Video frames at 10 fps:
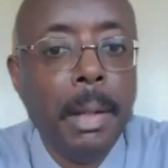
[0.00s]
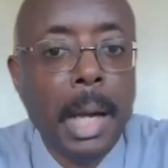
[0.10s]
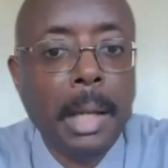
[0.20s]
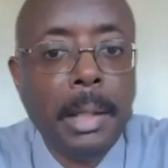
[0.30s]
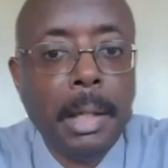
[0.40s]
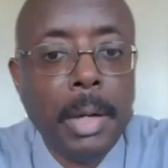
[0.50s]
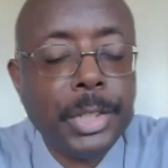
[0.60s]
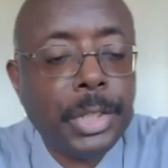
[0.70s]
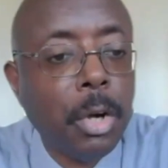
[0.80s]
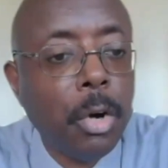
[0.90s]
And there are
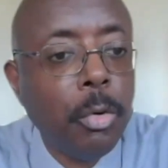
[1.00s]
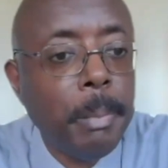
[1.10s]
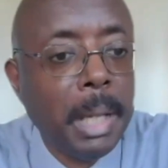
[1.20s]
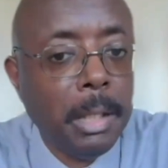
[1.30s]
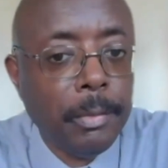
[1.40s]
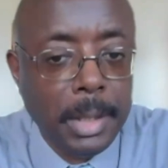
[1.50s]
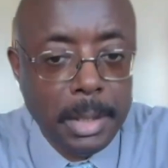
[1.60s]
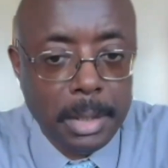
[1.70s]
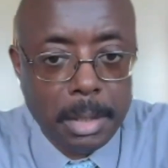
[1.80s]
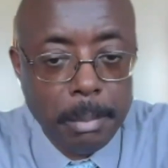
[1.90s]
so many of
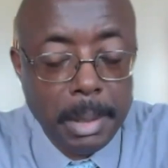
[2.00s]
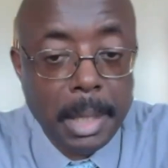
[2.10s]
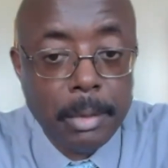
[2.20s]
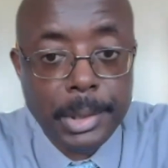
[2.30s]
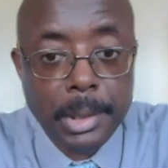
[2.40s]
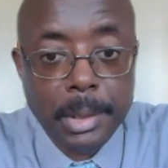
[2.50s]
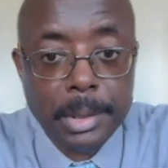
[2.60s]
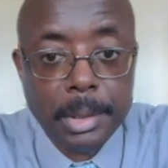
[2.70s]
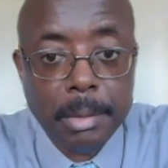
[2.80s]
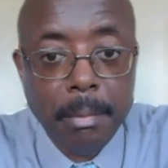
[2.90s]
these
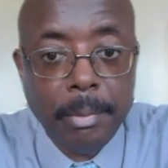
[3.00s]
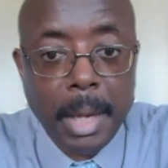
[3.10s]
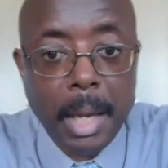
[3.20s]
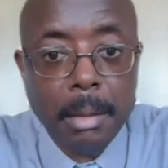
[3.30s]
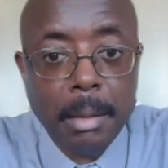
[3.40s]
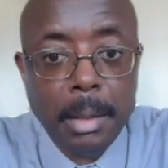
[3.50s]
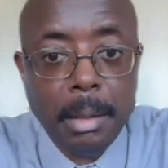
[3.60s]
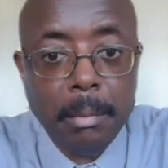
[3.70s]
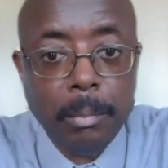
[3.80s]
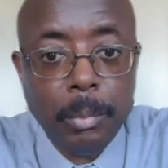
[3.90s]
similarities that
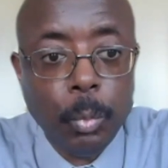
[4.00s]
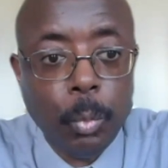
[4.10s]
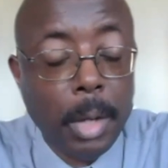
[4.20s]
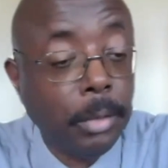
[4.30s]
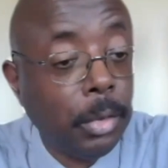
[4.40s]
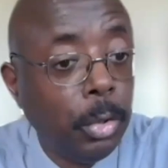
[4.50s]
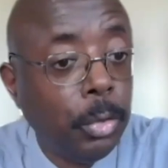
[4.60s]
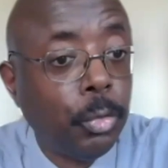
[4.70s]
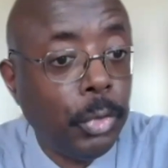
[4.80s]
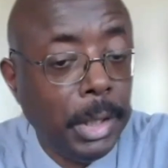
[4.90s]
one
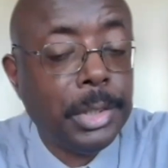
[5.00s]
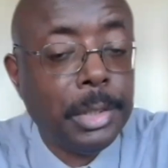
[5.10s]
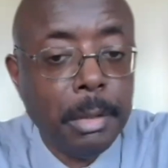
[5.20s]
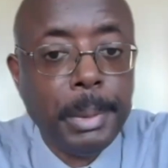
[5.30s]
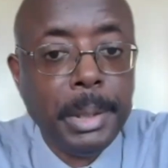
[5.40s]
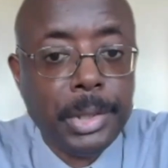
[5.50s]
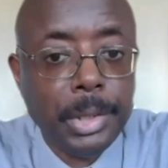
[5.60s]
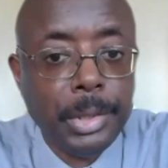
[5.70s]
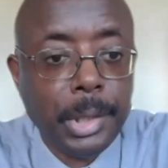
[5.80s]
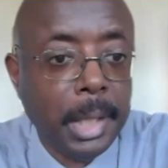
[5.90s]
could reasonably
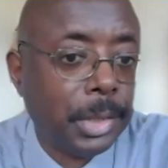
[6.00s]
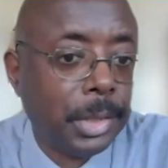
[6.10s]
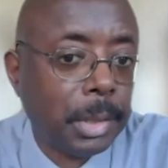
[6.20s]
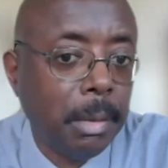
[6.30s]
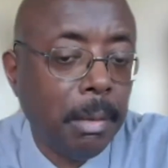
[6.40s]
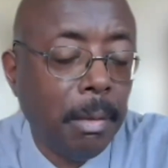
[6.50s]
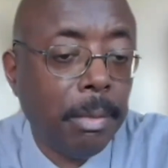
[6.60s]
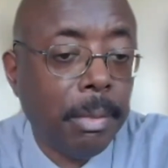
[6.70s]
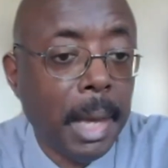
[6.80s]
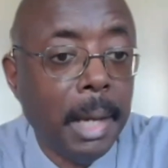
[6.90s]
suggest
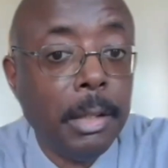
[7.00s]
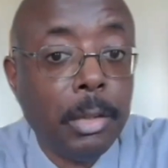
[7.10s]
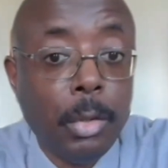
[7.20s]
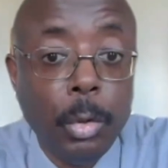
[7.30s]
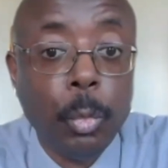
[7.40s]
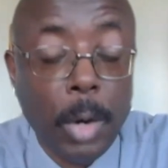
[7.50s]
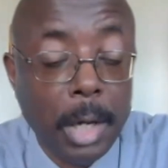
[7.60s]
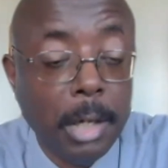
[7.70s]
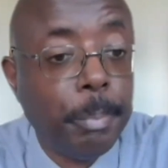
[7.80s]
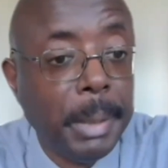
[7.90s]
that it could
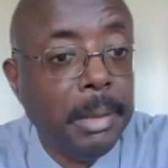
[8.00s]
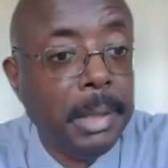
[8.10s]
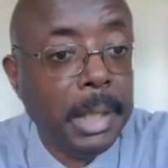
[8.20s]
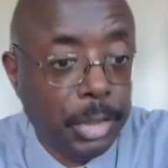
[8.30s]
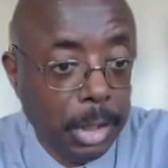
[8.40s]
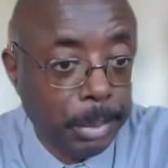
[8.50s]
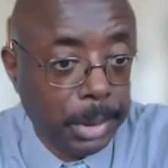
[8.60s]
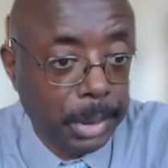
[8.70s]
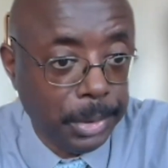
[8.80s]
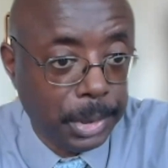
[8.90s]
well have been the
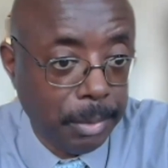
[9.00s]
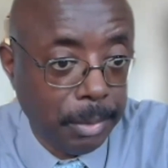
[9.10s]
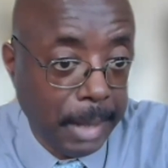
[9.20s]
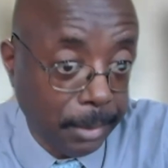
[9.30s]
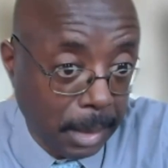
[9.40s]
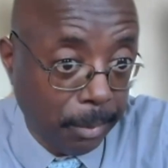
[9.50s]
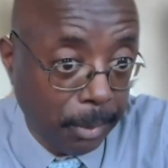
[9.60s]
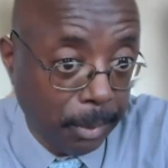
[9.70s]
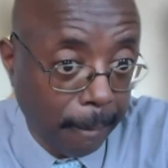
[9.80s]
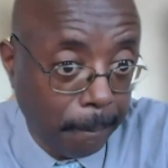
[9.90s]
Egyptians that
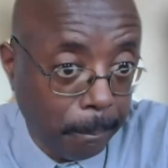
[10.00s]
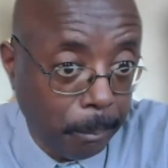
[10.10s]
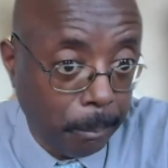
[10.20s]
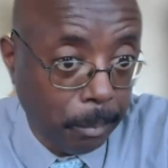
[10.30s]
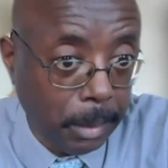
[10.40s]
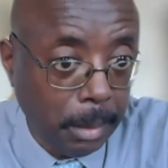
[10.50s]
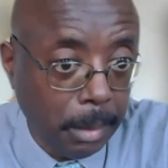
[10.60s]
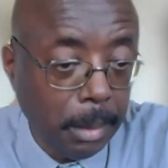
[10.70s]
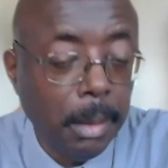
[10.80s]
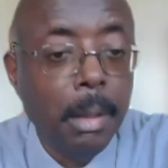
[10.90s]
did that.
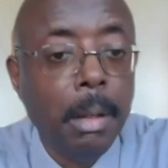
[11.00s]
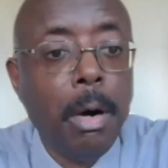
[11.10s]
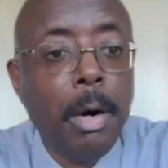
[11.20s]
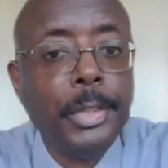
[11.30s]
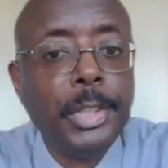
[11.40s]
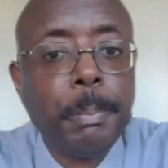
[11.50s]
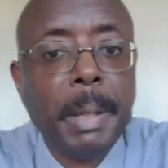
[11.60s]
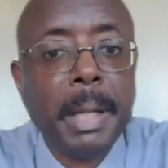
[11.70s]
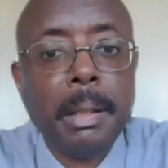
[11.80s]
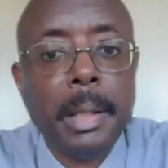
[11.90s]
Mm-hmm. Other
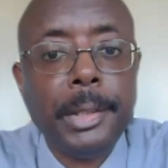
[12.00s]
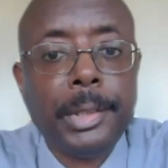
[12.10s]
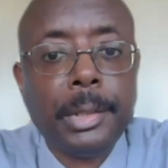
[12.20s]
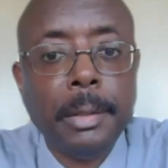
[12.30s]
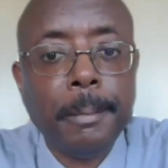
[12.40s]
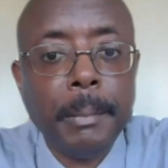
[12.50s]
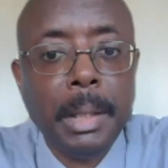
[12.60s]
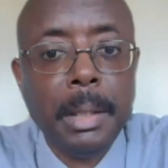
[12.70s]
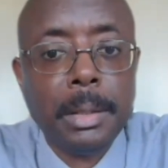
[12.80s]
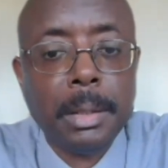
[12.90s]
speculation
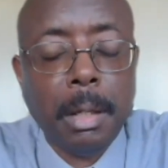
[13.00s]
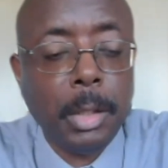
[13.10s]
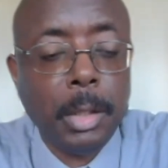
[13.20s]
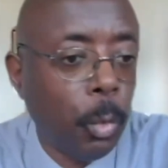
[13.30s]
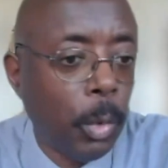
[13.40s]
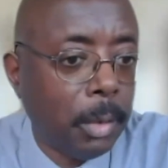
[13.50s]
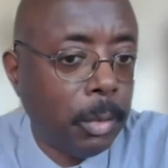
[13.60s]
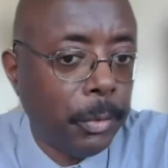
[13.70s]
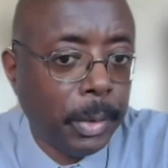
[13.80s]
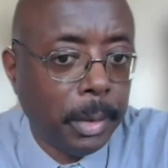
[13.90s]
is, are you
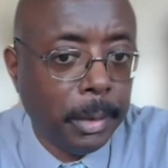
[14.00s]
aware of